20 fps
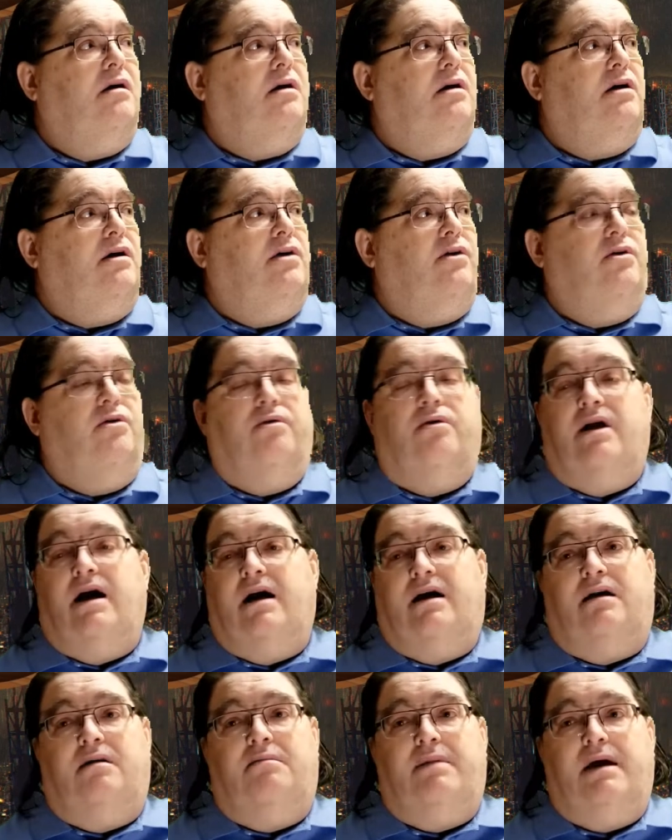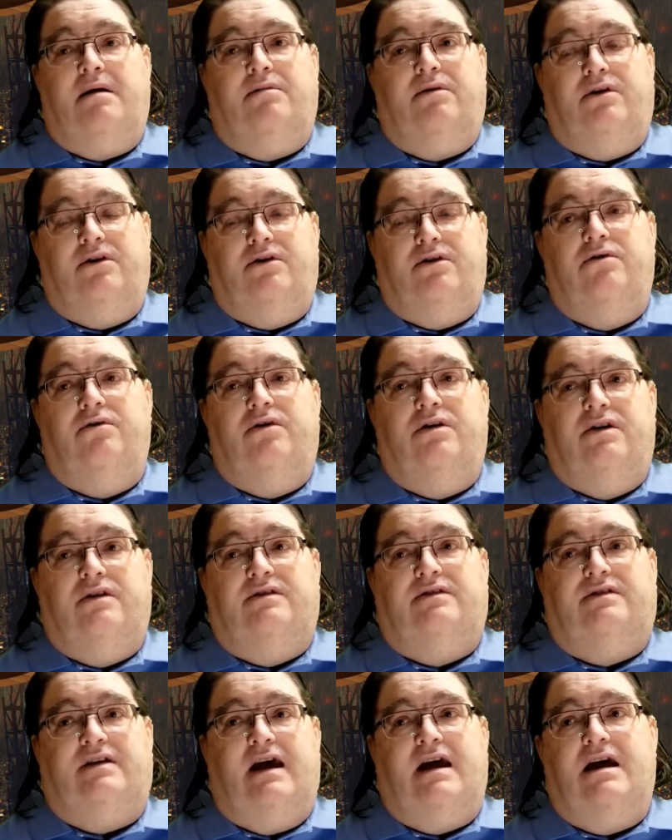you're not going to be able to do good
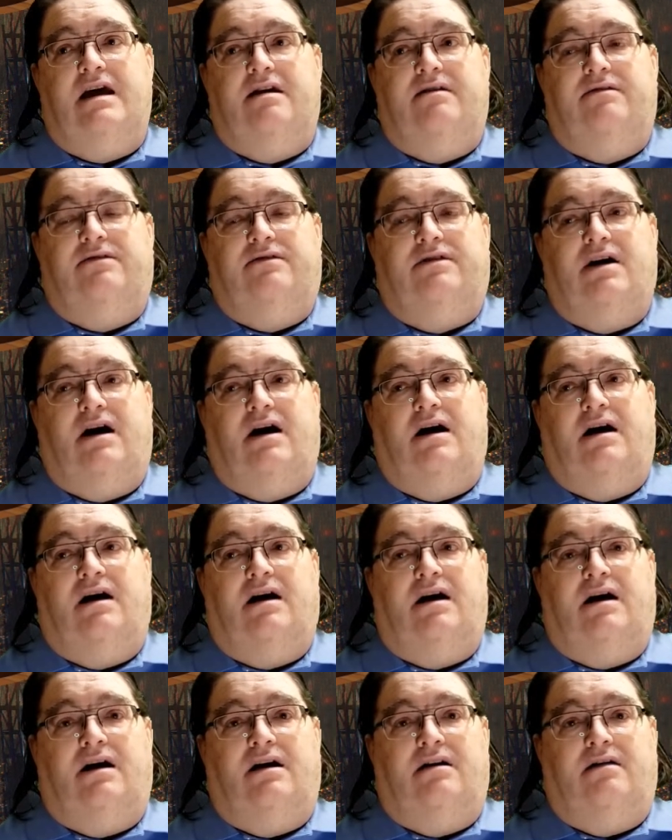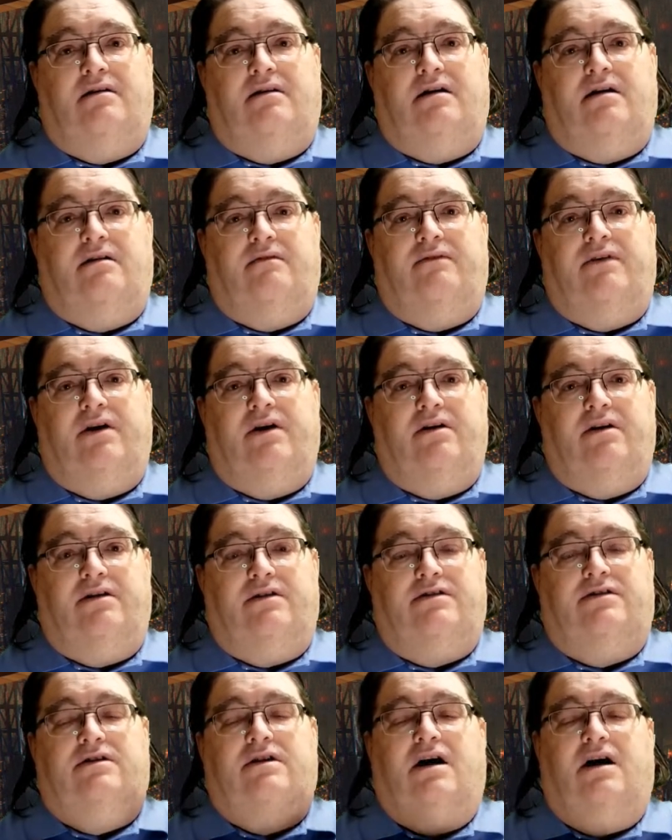saves on
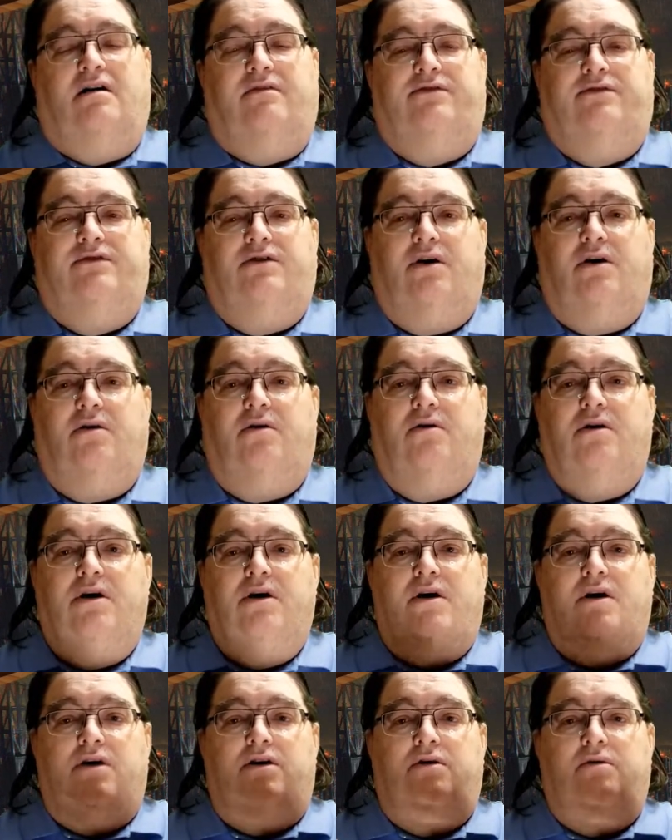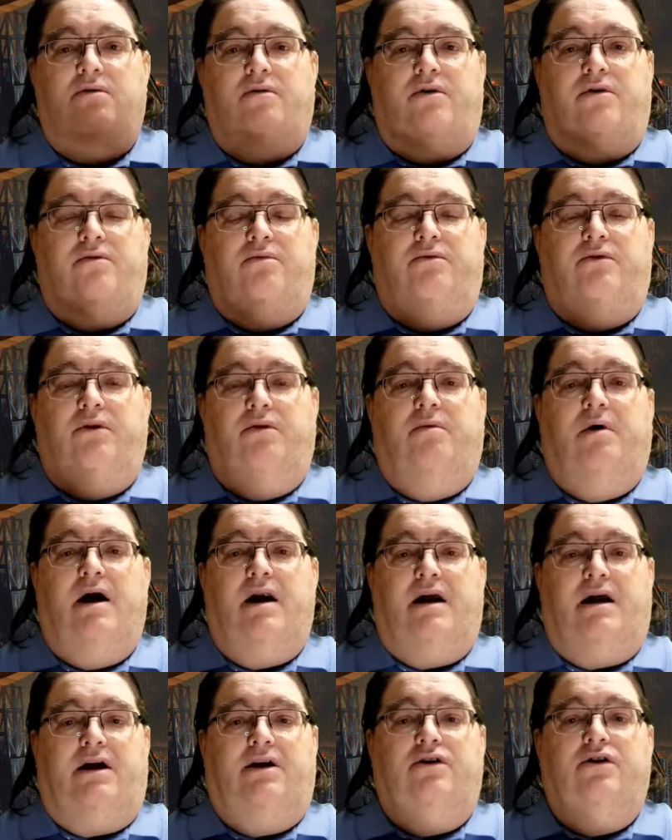various stuff. So you do
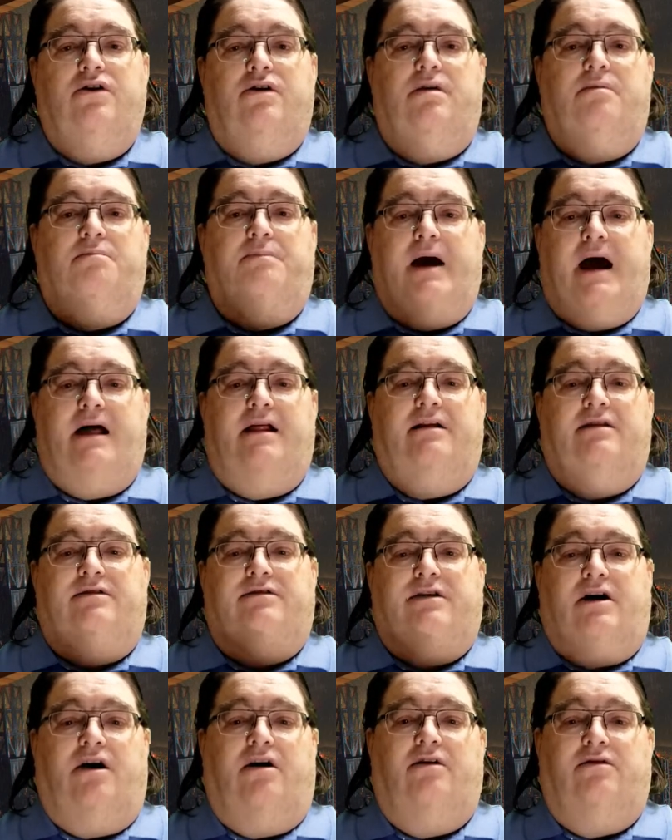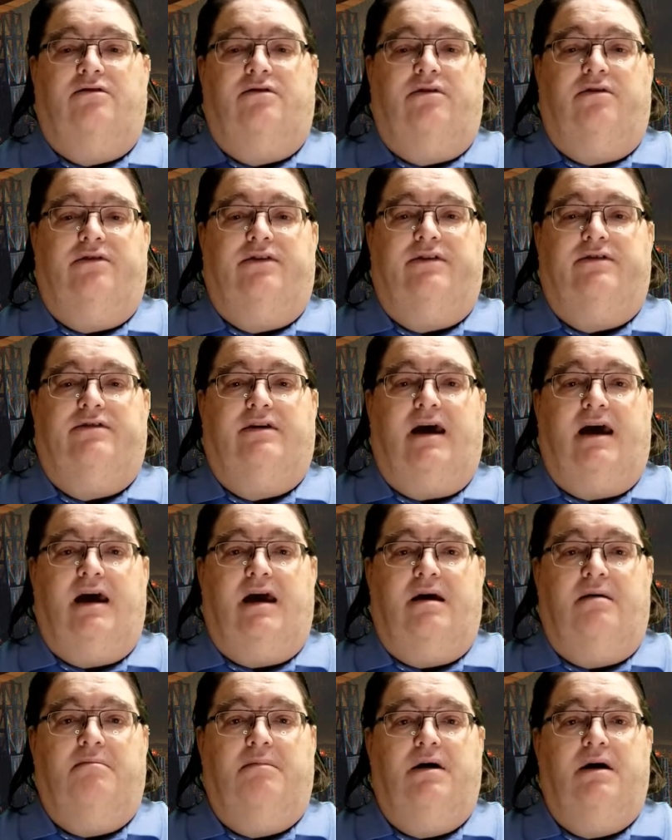want a good balanced character in this
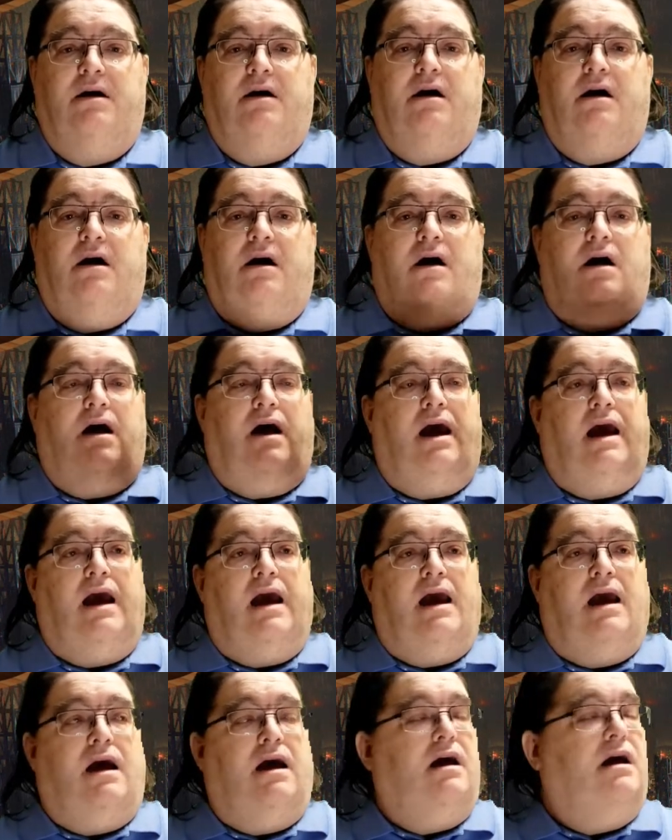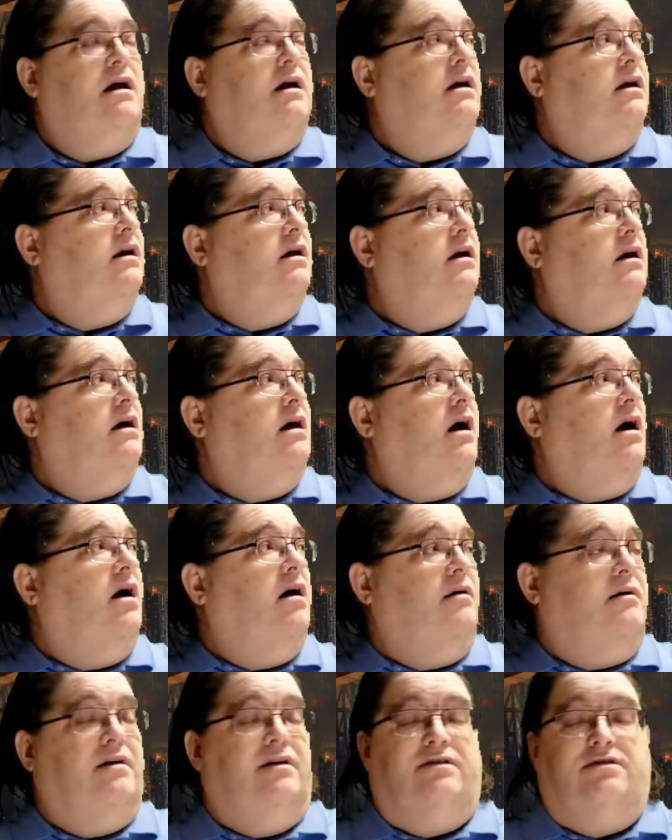game, and
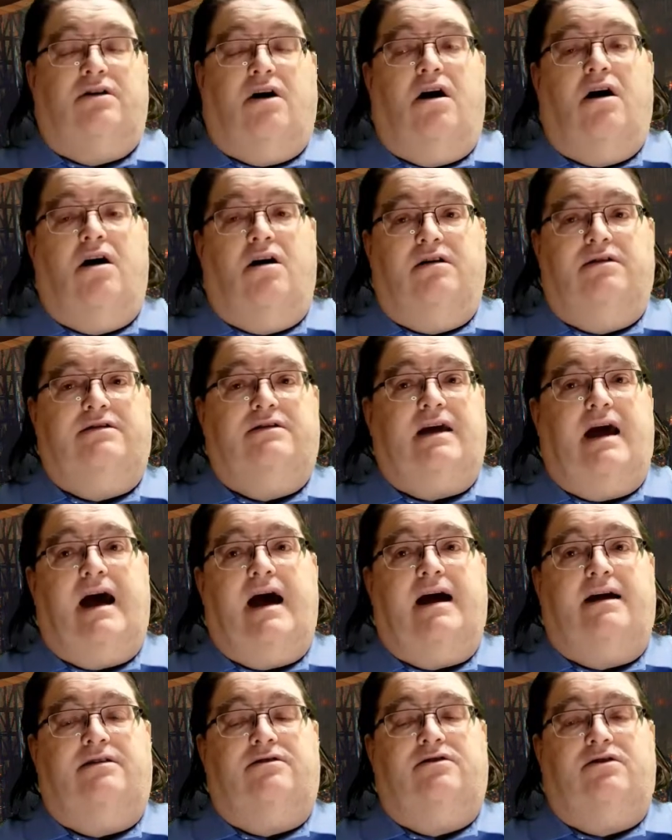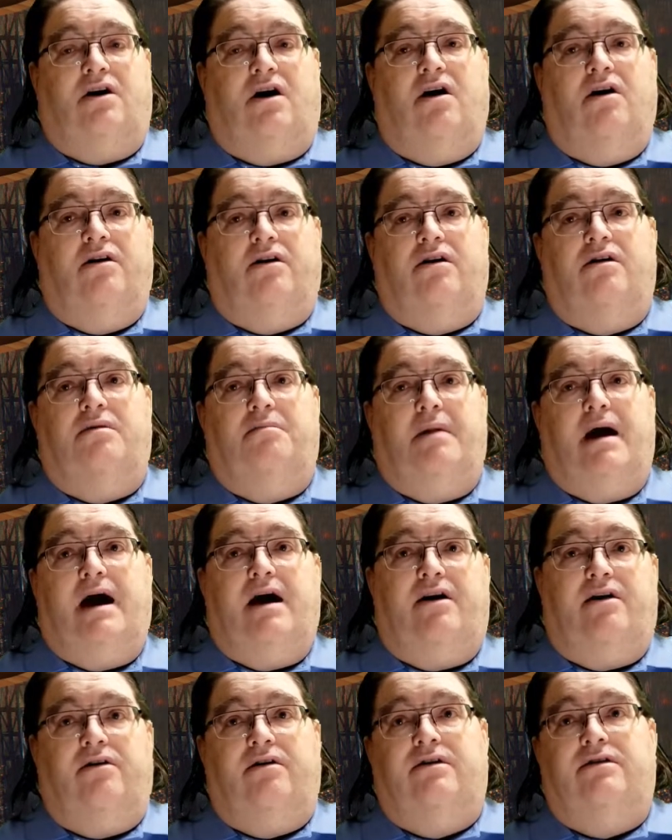because all stats are going to
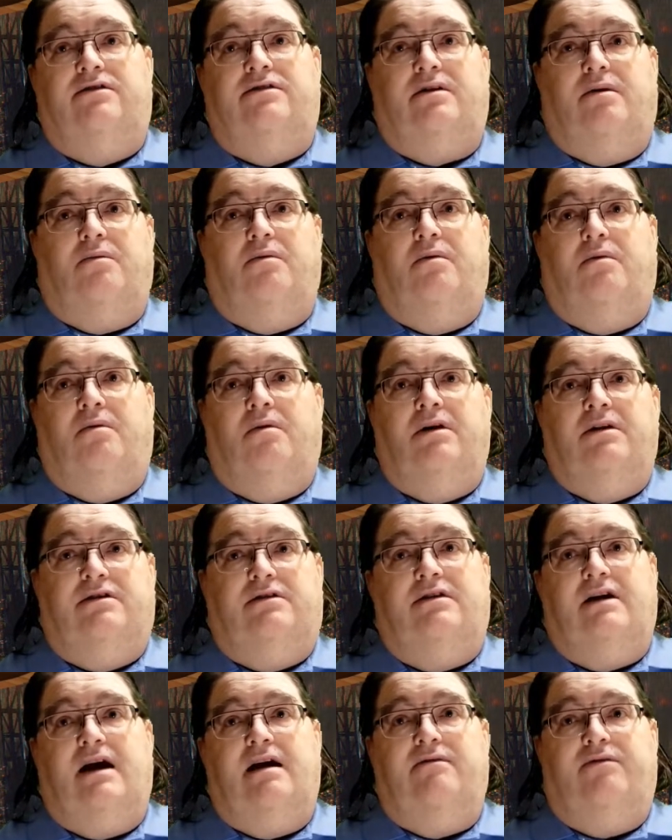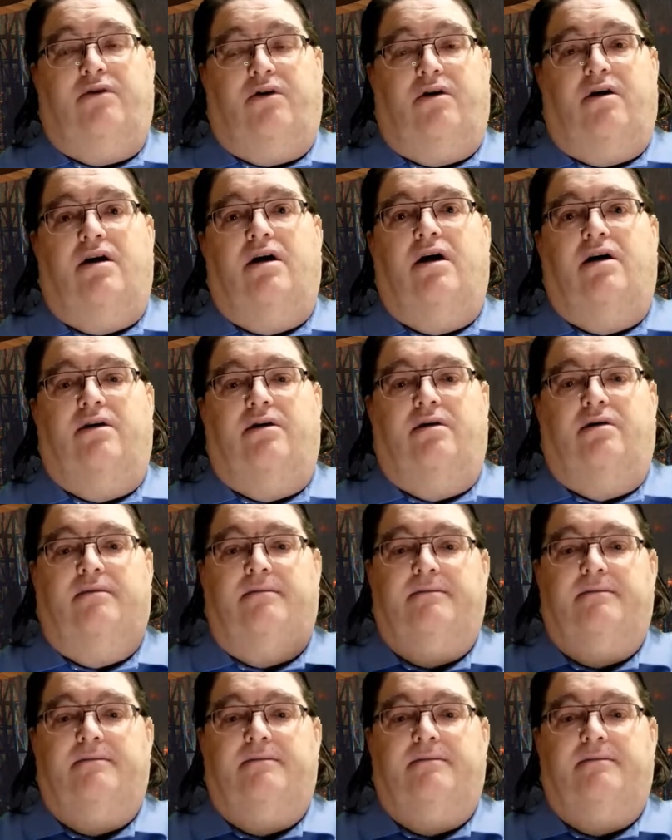matter in one save or another.